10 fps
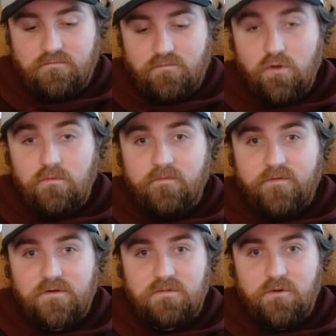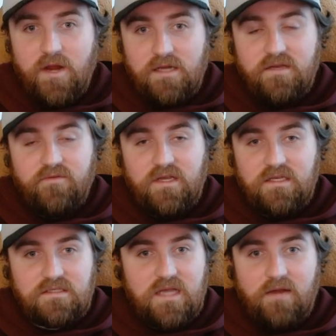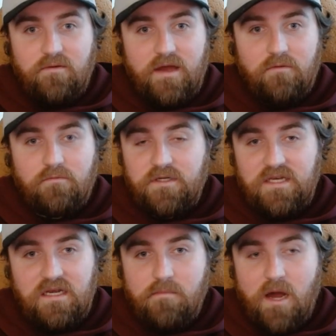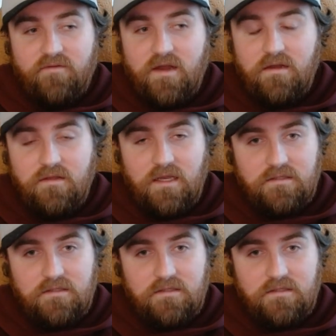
room for some creativity inside without really needing to modify anything.